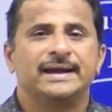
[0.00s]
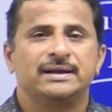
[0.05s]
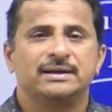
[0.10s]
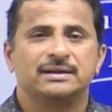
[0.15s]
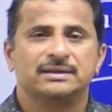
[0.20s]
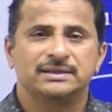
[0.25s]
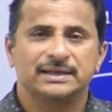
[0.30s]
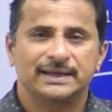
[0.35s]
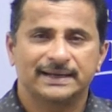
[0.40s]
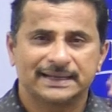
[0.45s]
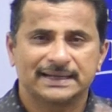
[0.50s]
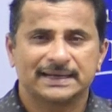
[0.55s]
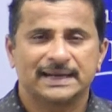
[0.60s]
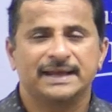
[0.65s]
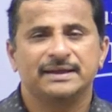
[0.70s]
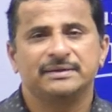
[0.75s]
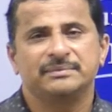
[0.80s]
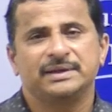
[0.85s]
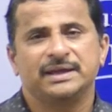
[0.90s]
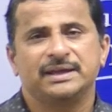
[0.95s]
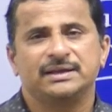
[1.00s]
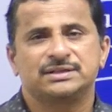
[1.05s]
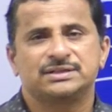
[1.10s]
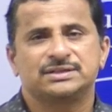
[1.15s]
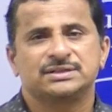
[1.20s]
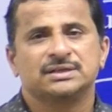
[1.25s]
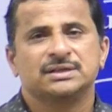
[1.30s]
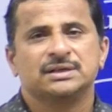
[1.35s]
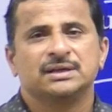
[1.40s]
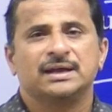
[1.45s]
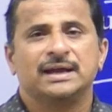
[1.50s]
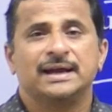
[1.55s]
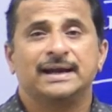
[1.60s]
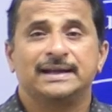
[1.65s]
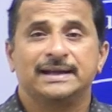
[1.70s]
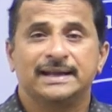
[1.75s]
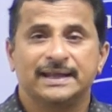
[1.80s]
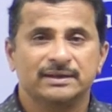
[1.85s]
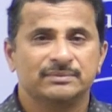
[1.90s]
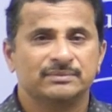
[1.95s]
and their climates
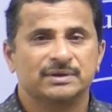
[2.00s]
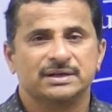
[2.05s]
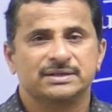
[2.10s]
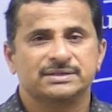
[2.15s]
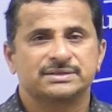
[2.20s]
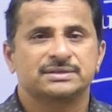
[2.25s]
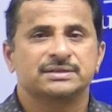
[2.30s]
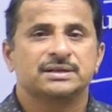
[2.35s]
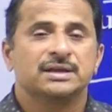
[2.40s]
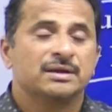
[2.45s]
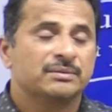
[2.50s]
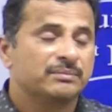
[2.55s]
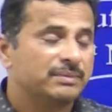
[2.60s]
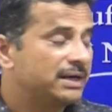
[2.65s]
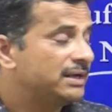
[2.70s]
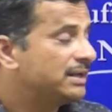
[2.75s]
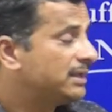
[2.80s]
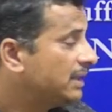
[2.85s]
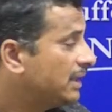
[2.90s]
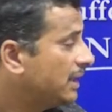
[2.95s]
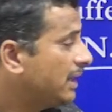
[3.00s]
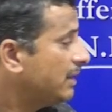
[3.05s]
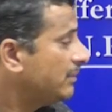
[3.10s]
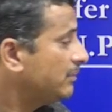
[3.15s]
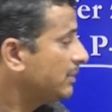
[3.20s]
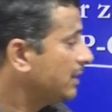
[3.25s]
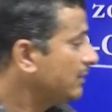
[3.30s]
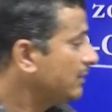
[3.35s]
and animals. But here I am